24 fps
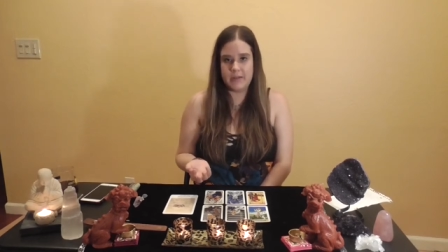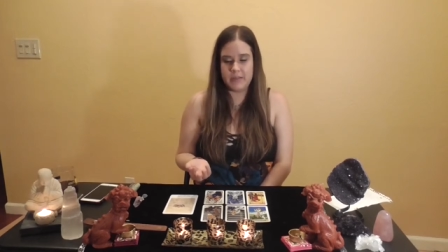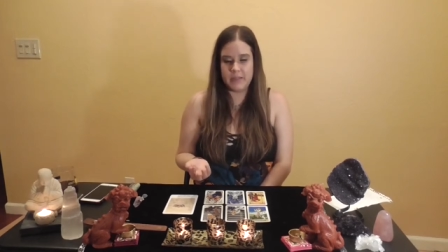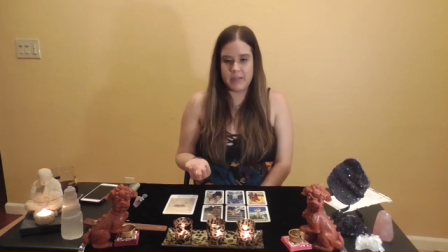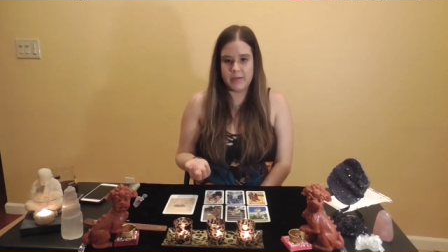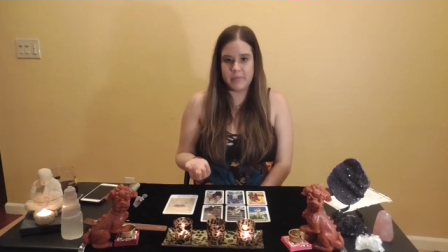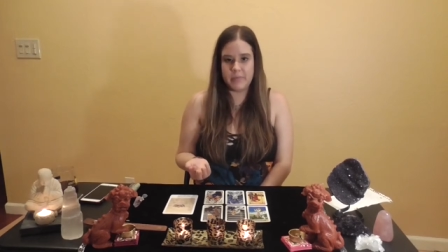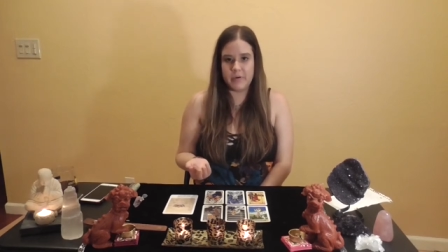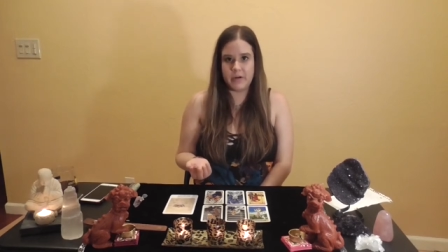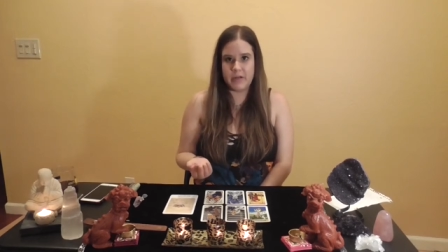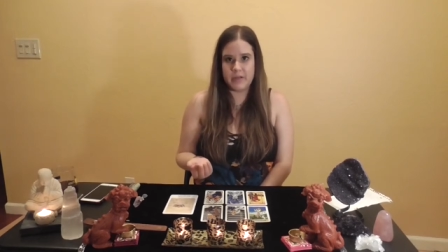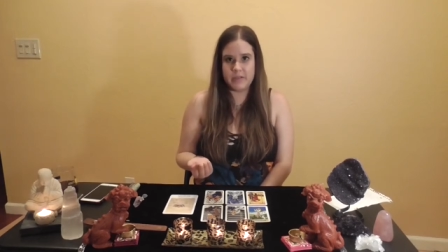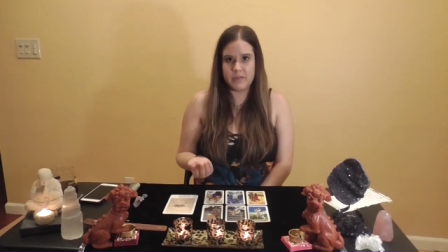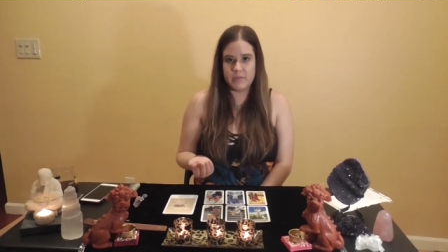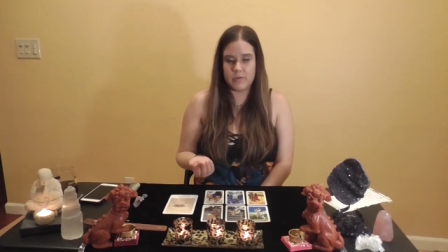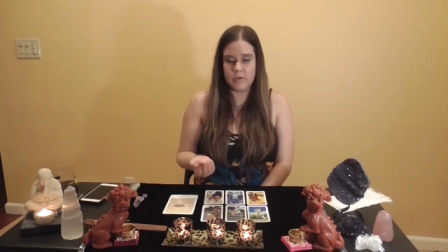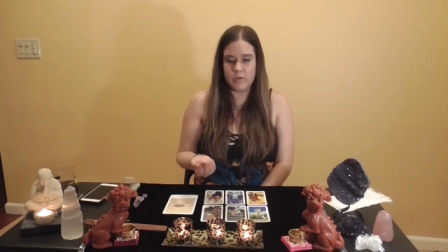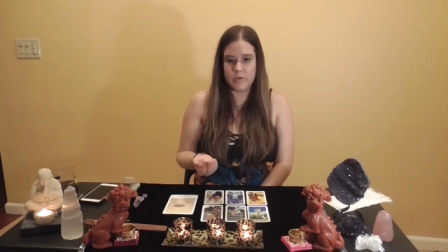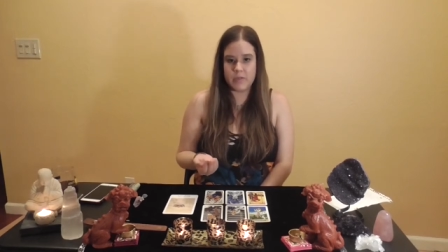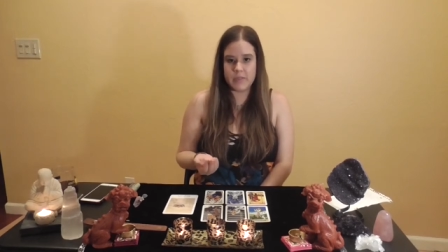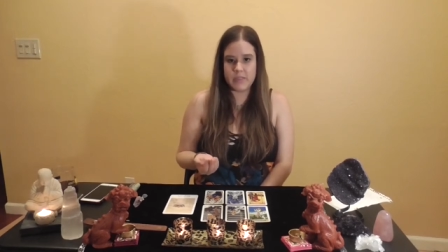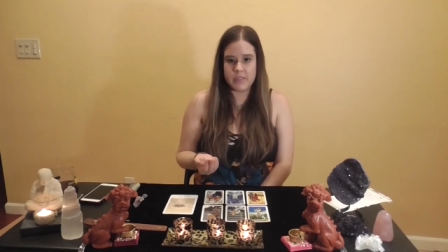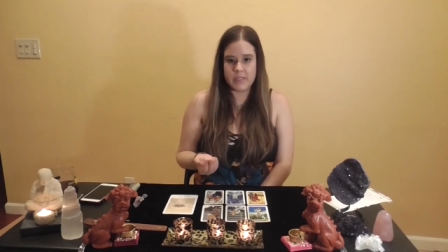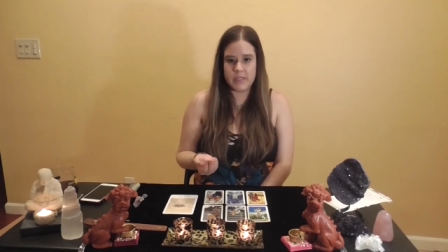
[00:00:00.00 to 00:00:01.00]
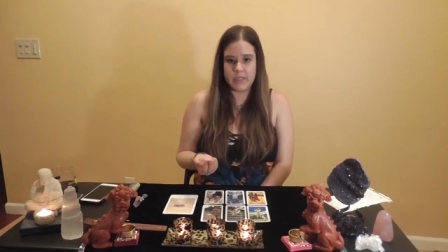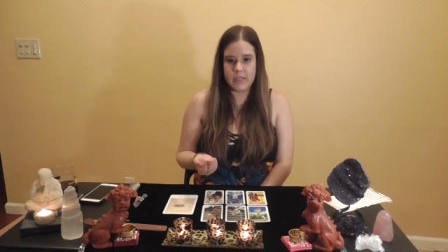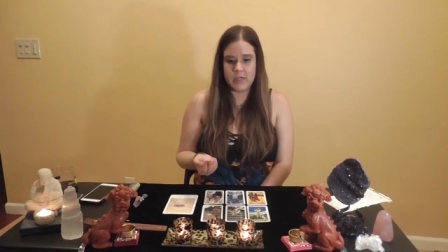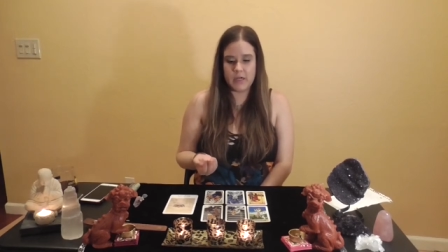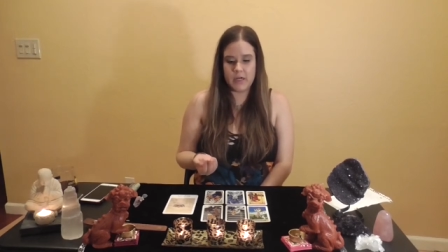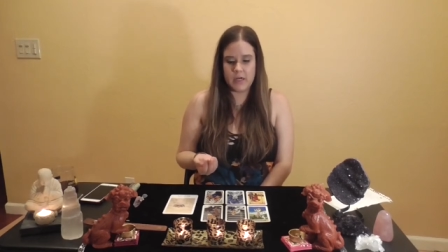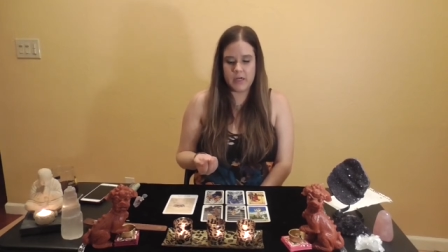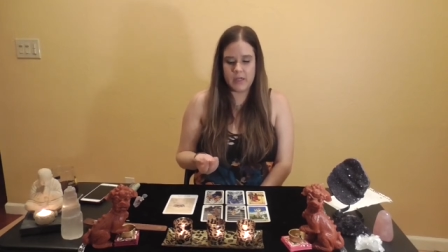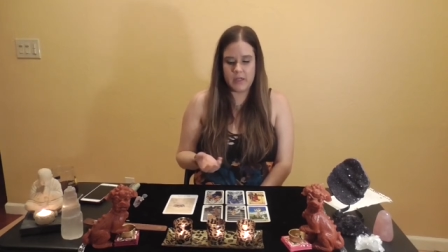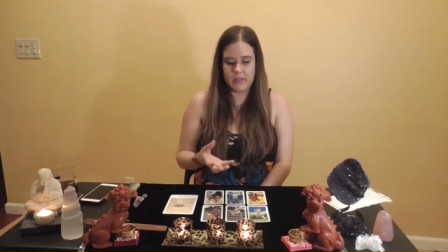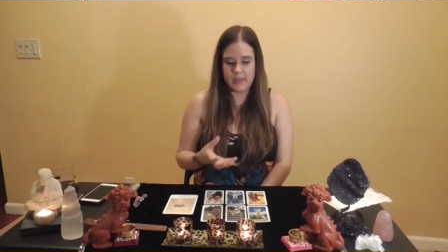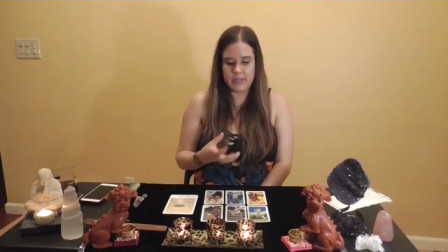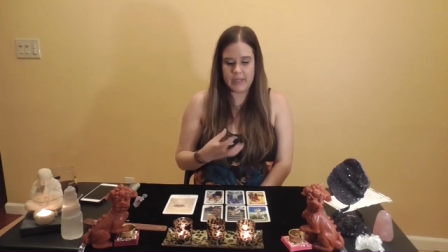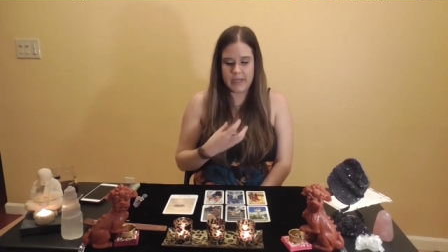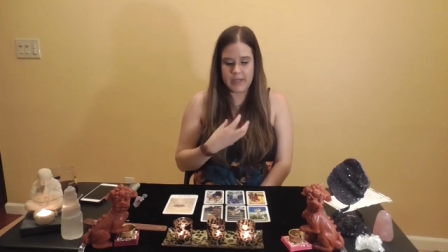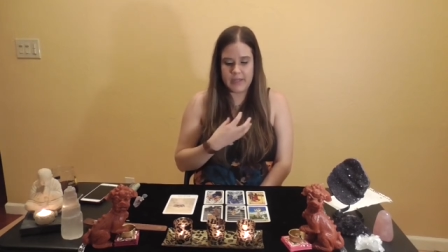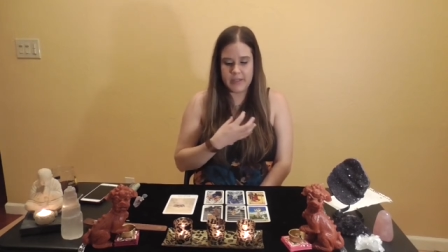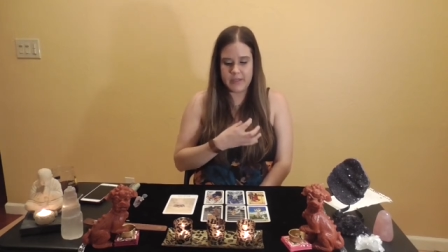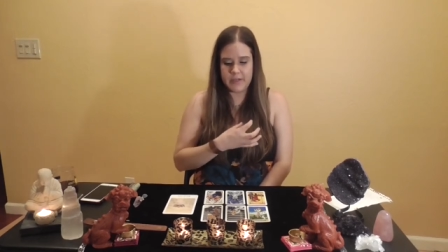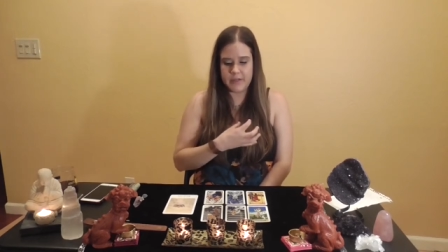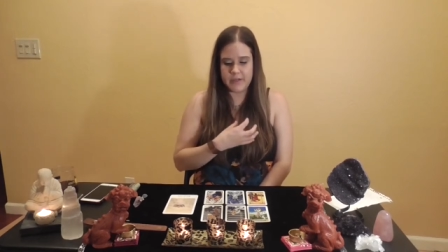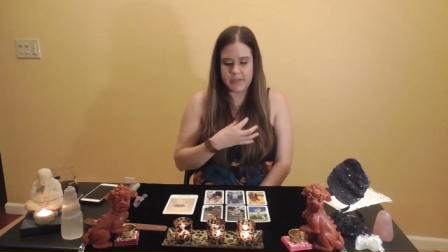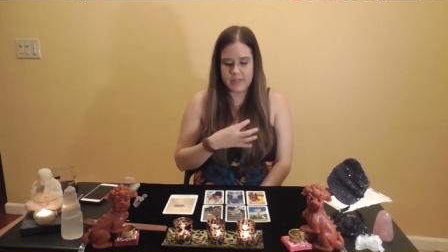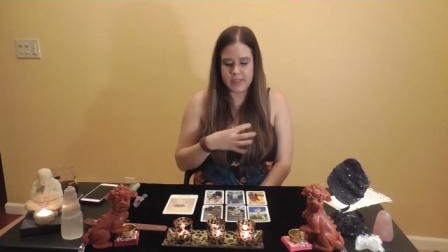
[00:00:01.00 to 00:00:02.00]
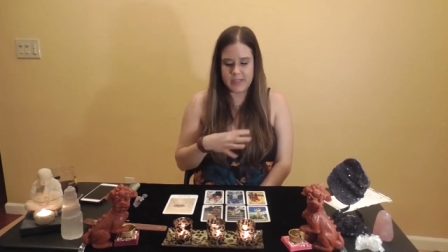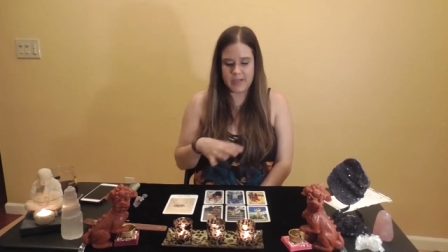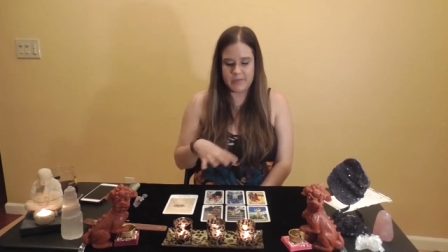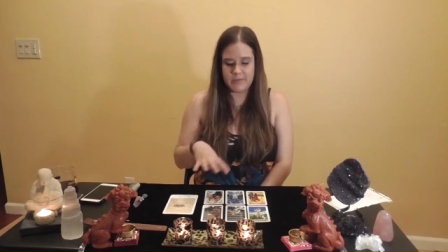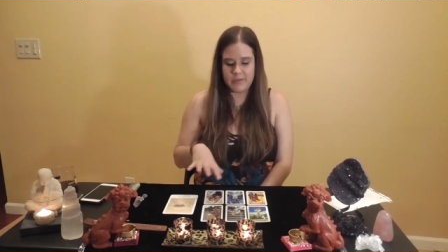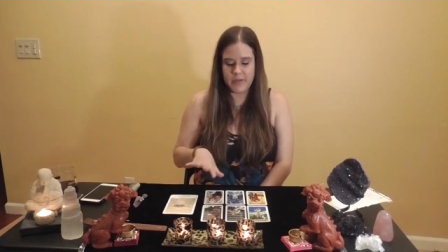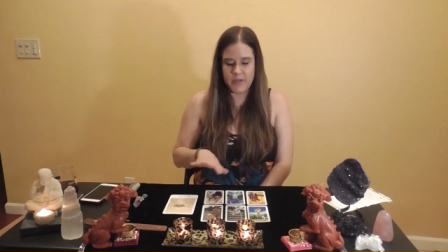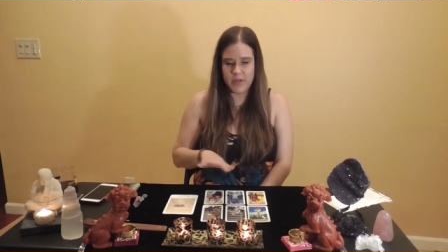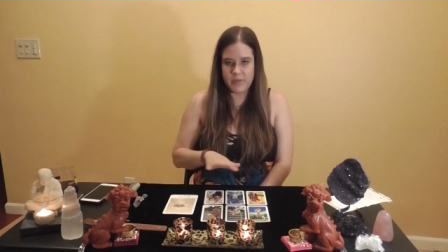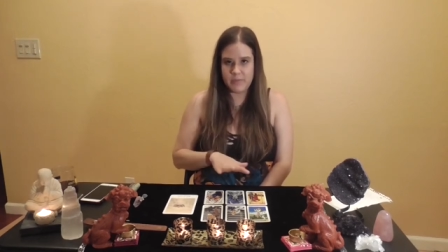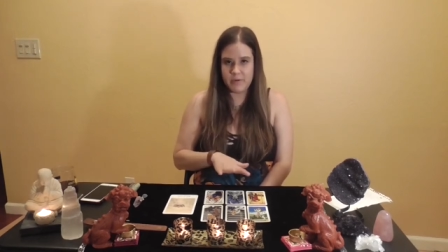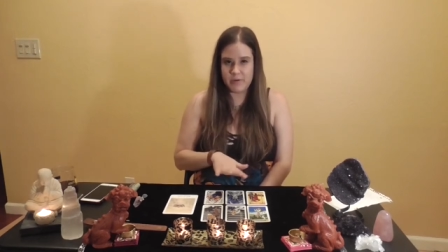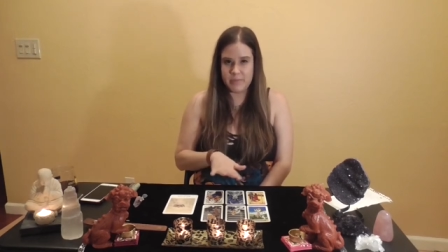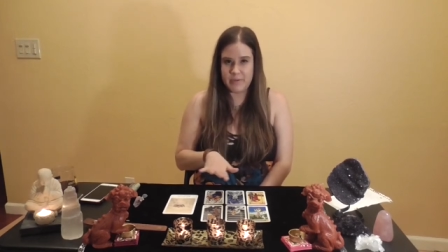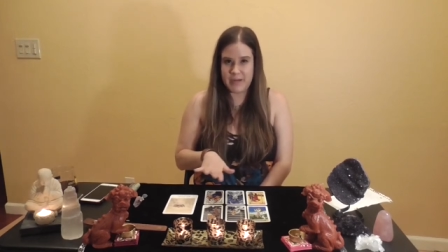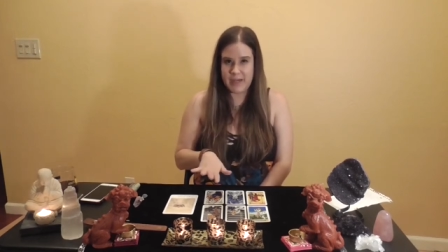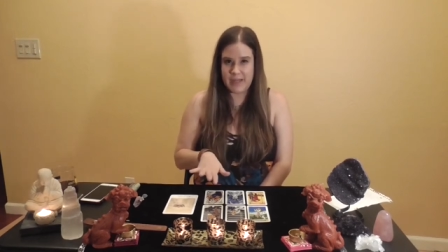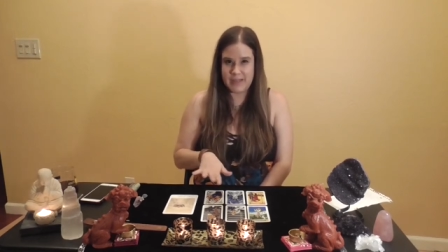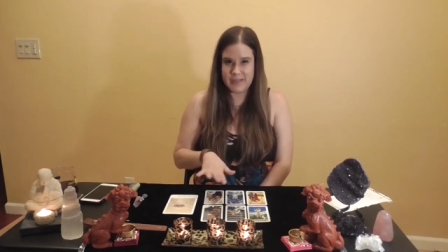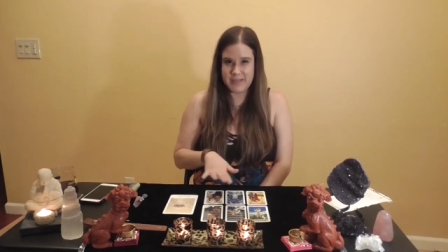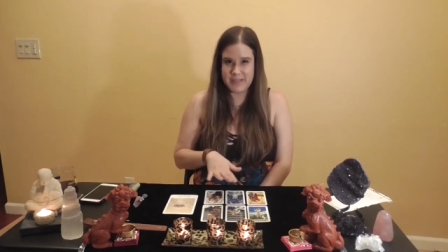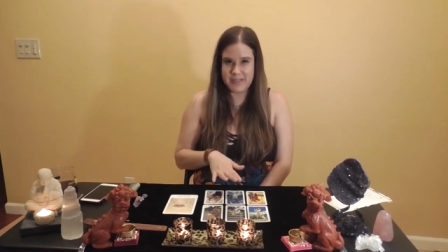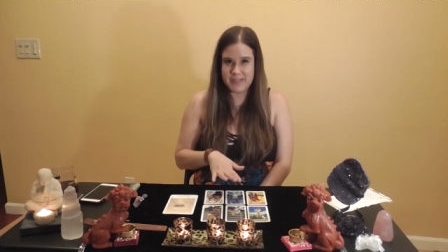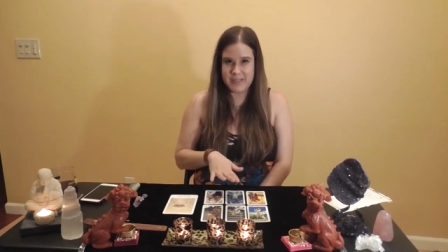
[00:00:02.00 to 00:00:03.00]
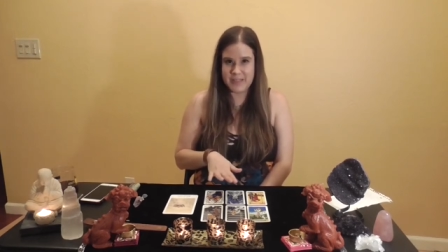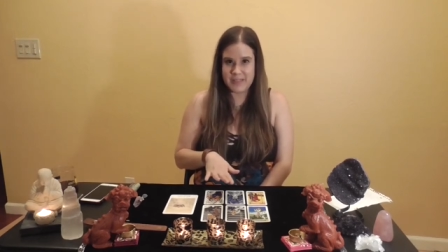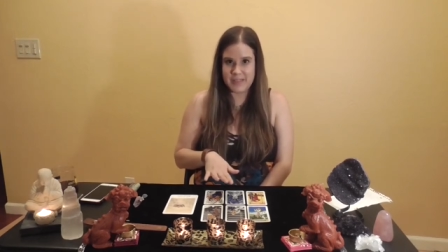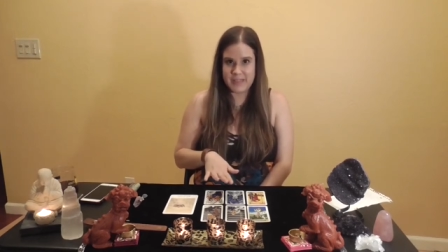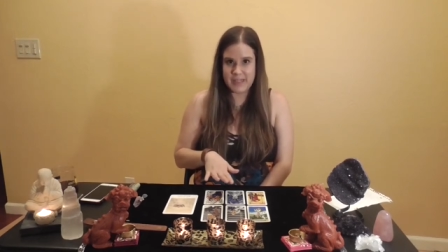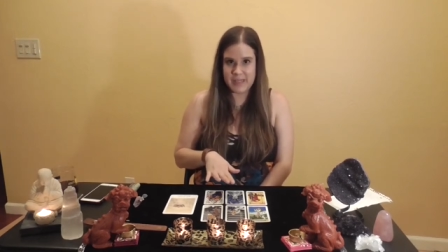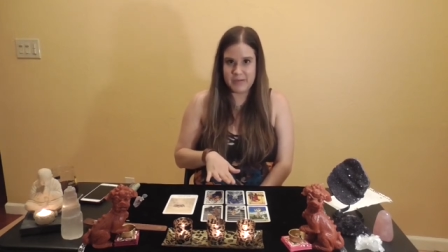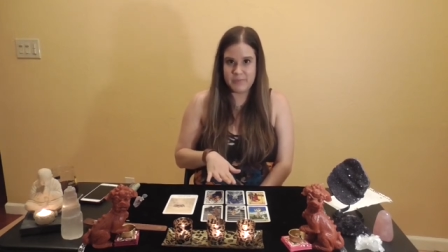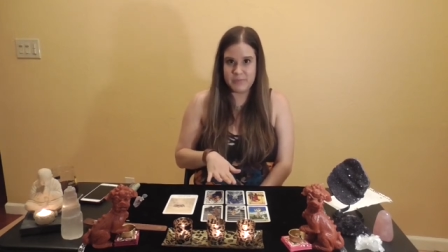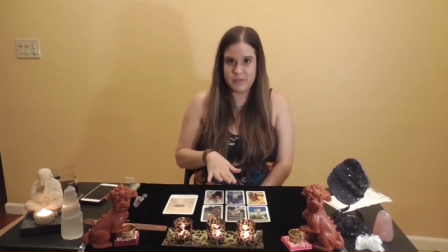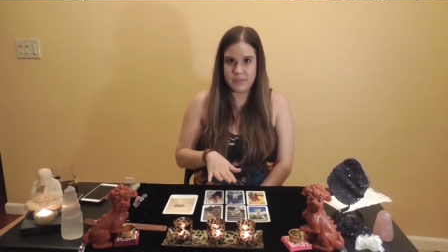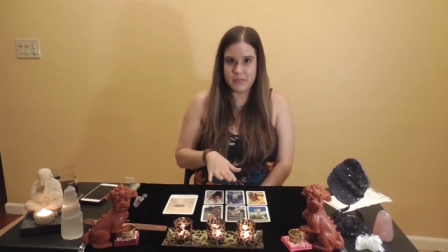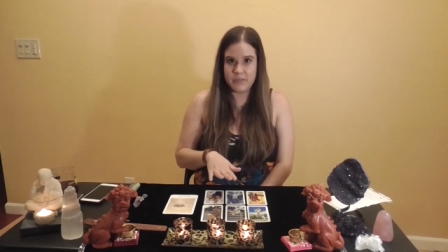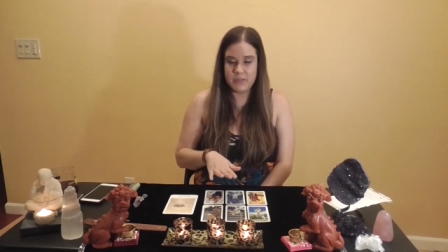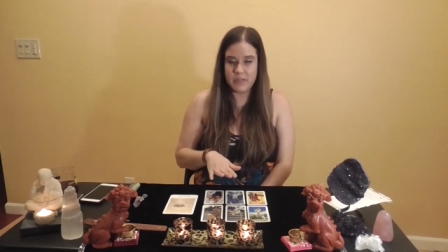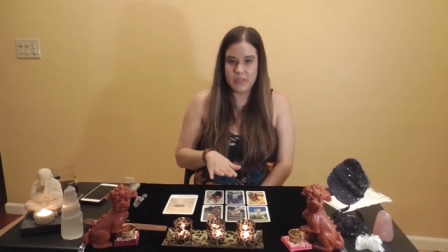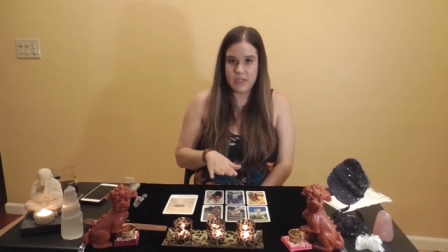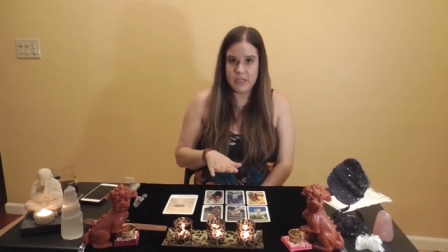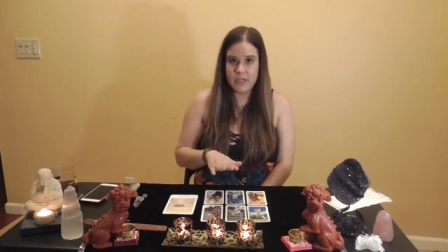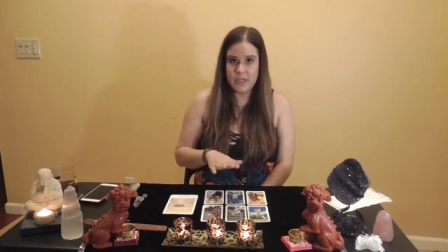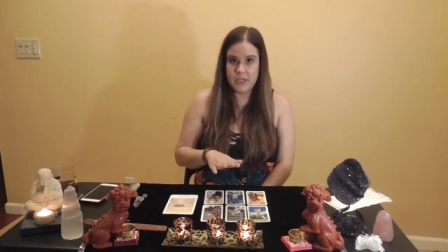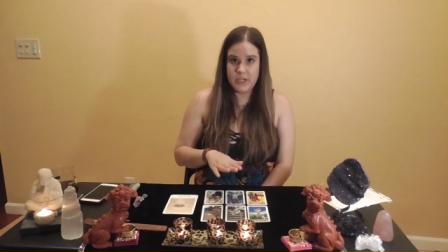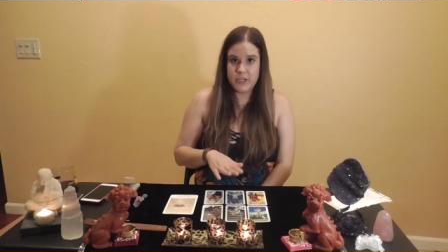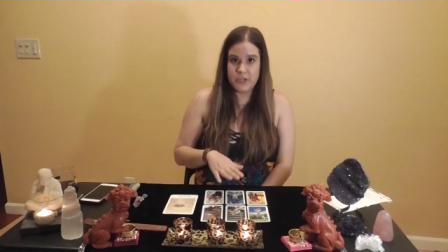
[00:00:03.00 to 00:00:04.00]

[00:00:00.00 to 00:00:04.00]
Libra, is focusing on getting yourself a little more balanced and stable,